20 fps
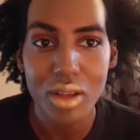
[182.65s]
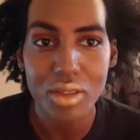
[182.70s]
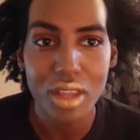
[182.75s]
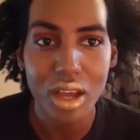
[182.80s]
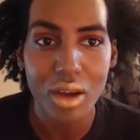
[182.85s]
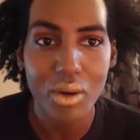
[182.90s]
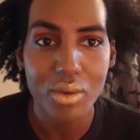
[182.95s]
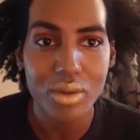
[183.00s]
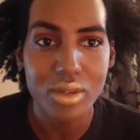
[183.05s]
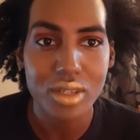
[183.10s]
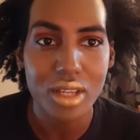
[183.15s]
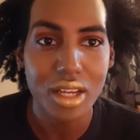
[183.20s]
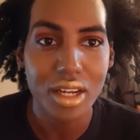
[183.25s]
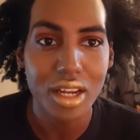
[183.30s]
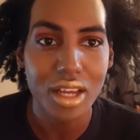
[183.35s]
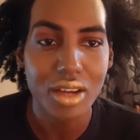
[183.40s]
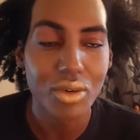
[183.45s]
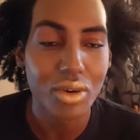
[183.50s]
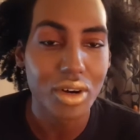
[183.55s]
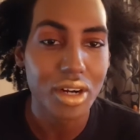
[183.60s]
thoughts that
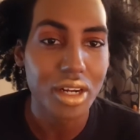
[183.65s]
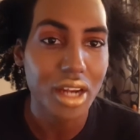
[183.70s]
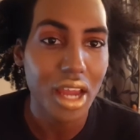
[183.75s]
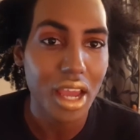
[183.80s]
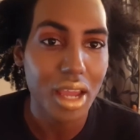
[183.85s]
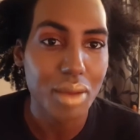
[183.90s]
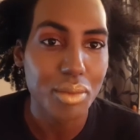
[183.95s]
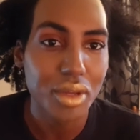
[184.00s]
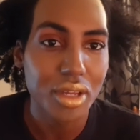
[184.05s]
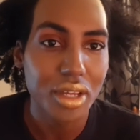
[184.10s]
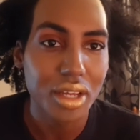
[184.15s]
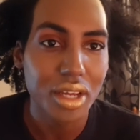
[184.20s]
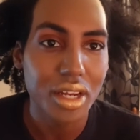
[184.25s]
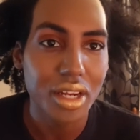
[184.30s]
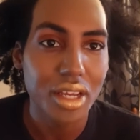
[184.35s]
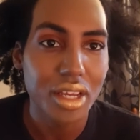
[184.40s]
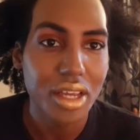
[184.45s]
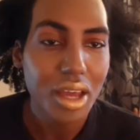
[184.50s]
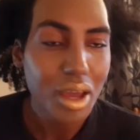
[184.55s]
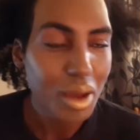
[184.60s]
they're going to name it,
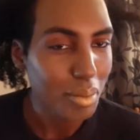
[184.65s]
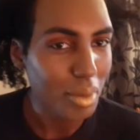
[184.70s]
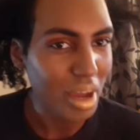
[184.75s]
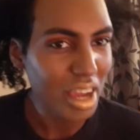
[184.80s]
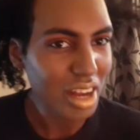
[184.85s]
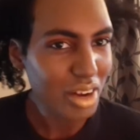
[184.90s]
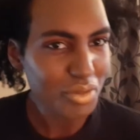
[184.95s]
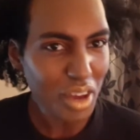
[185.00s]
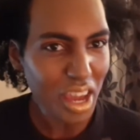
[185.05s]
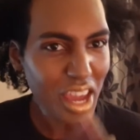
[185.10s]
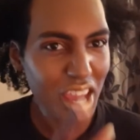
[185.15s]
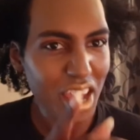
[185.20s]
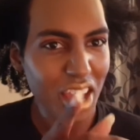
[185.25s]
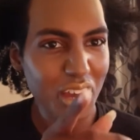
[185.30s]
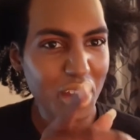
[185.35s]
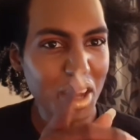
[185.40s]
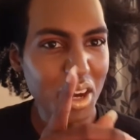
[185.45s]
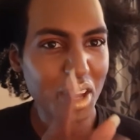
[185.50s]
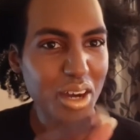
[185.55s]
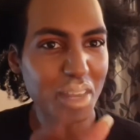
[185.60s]
honey? Matter of fact,
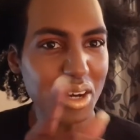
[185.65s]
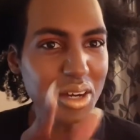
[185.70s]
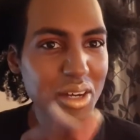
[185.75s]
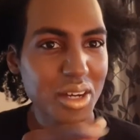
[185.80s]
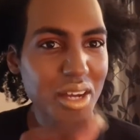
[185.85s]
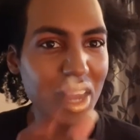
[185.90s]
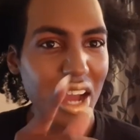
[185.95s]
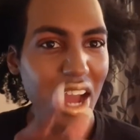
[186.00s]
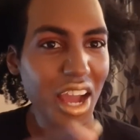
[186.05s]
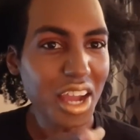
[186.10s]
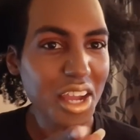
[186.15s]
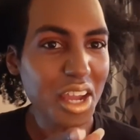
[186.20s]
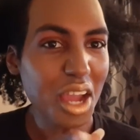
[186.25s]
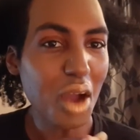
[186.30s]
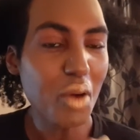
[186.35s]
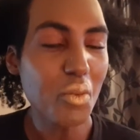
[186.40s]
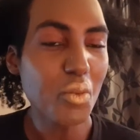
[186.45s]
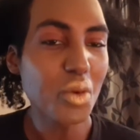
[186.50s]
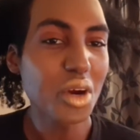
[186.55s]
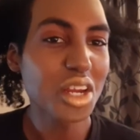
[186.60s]
I
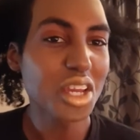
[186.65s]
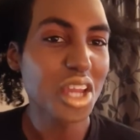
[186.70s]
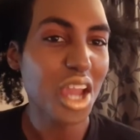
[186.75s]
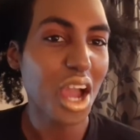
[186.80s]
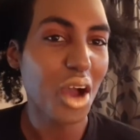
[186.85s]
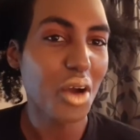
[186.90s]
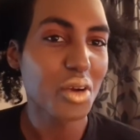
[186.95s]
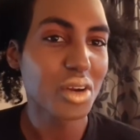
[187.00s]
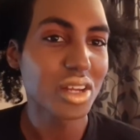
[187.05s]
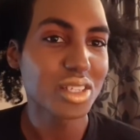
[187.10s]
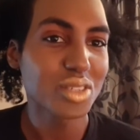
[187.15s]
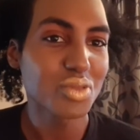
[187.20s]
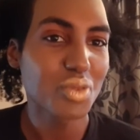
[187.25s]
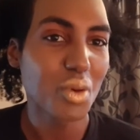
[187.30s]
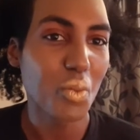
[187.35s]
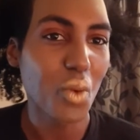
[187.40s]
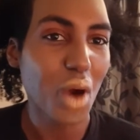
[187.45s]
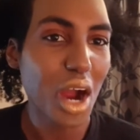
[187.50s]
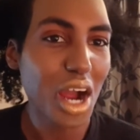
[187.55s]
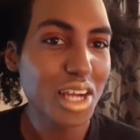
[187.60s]
got one of y'all that's
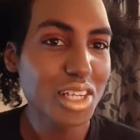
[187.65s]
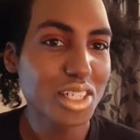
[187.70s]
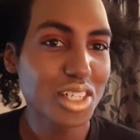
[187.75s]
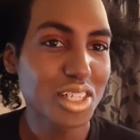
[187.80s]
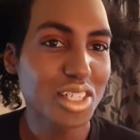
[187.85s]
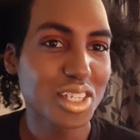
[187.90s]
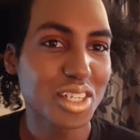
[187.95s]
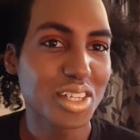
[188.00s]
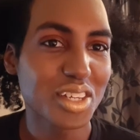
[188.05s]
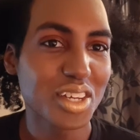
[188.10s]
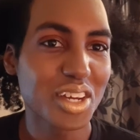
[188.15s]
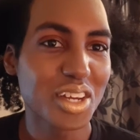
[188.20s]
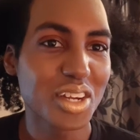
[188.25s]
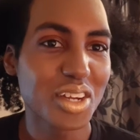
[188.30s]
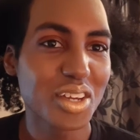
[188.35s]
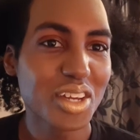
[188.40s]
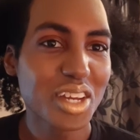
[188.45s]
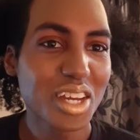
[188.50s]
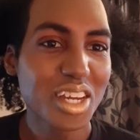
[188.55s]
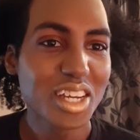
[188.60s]
from Washington,
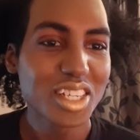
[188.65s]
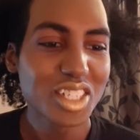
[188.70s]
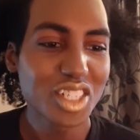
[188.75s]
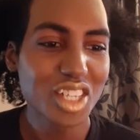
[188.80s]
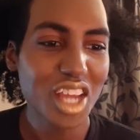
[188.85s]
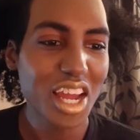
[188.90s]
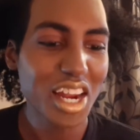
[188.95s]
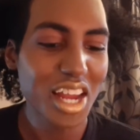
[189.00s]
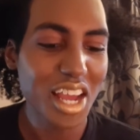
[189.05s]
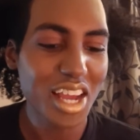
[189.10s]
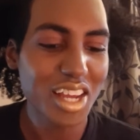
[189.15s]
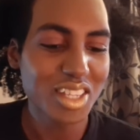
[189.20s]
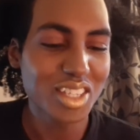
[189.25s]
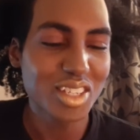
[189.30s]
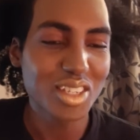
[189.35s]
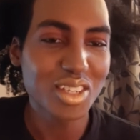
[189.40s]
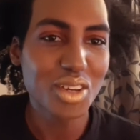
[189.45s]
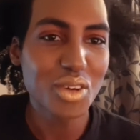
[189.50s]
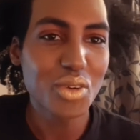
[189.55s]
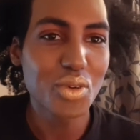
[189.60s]
honey. Shout out
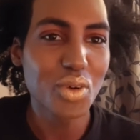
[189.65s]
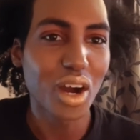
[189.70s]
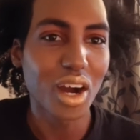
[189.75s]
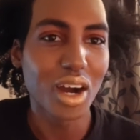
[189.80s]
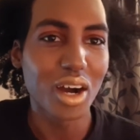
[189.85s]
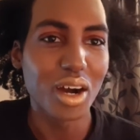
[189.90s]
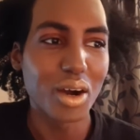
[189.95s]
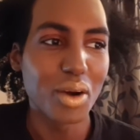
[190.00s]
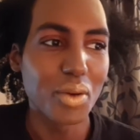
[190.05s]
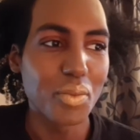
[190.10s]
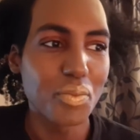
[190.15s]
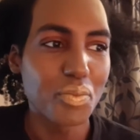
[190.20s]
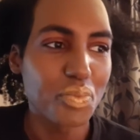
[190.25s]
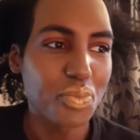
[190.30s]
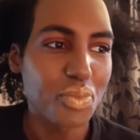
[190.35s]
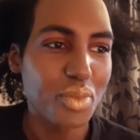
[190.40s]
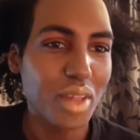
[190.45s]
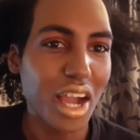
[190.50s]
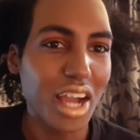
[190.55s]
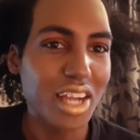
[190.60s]
to you.
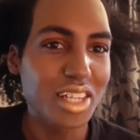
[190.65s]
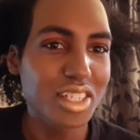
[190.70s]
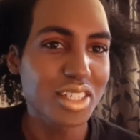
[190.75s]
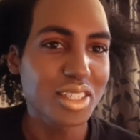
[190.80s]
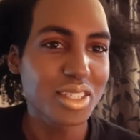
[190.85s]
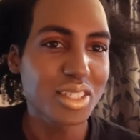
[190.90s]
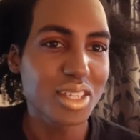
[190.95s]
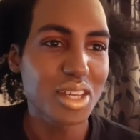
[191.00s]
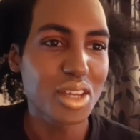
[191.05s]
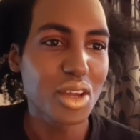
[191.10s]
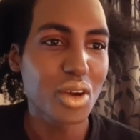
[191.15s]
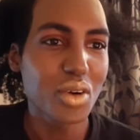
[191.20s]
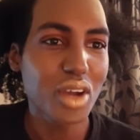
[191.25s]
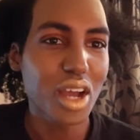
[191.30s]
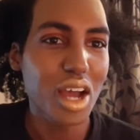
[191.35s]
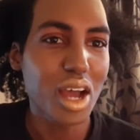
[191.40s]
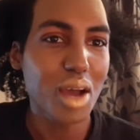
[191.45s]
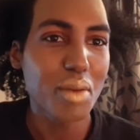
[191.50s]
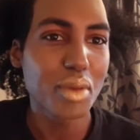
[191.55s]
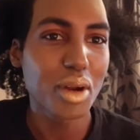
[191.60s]
I just seen your
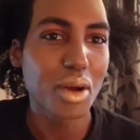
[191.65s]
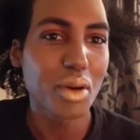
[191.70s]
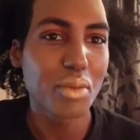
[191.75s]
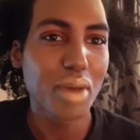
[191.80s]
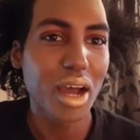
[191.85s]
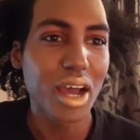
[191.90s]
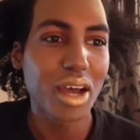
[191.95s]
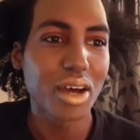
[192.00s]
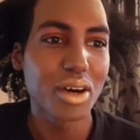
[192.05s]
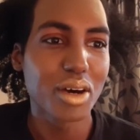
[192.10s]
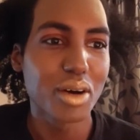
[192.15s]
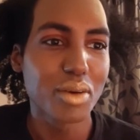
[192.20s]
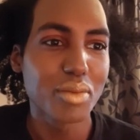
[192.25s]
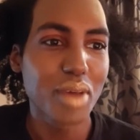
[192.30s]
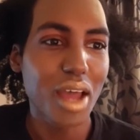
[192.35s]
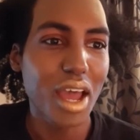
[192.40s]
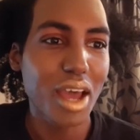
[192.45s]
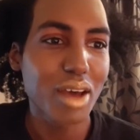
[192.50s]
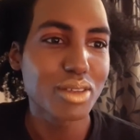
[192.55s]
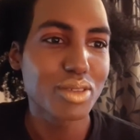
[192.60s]
comment on my
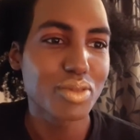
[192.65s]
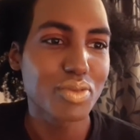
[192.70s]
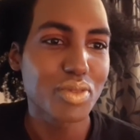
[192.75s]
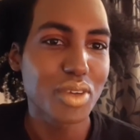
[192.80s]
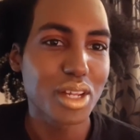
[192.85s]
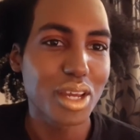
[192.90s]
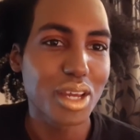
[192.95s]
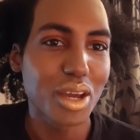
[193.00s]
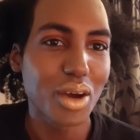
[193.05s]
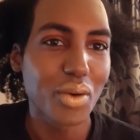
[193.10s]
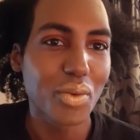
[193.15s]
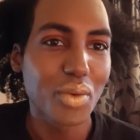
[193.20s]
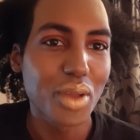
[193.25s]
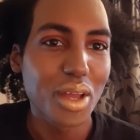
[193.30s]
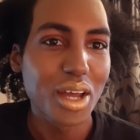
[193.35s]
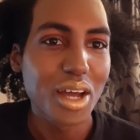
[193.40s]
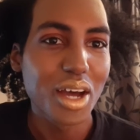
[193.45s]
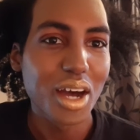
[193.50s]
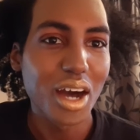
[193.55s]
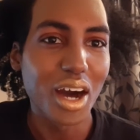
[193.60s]
house video.
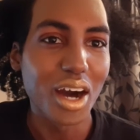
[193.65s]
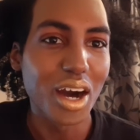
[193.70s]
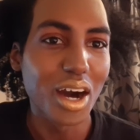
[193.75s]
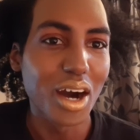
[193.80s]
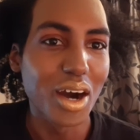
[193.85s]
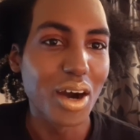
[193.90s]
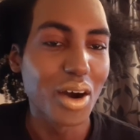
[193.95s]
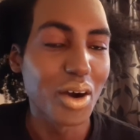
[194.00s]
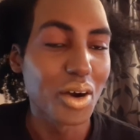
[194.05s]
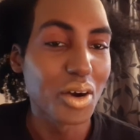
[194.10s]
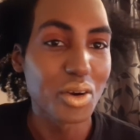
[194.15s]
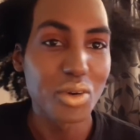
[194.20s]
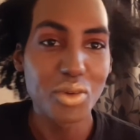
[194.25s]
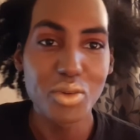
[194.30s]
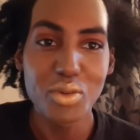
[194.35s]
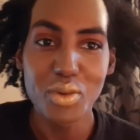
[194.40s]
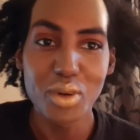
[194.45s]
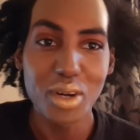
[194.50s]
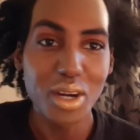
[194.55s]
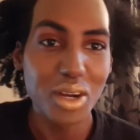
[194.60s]
Oh
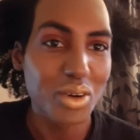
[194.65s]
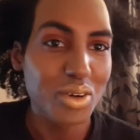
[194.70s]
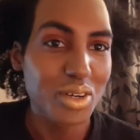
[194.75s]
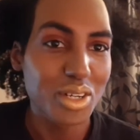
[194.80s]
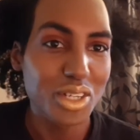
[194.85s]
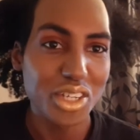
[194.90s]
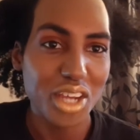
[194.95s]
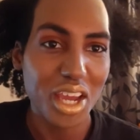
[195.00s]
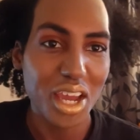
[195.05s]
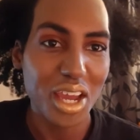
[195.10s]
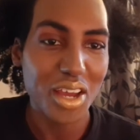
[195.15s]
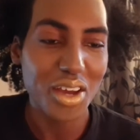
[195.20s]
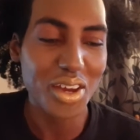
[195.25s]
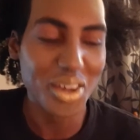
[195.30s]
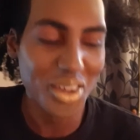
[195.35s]
Lord, child.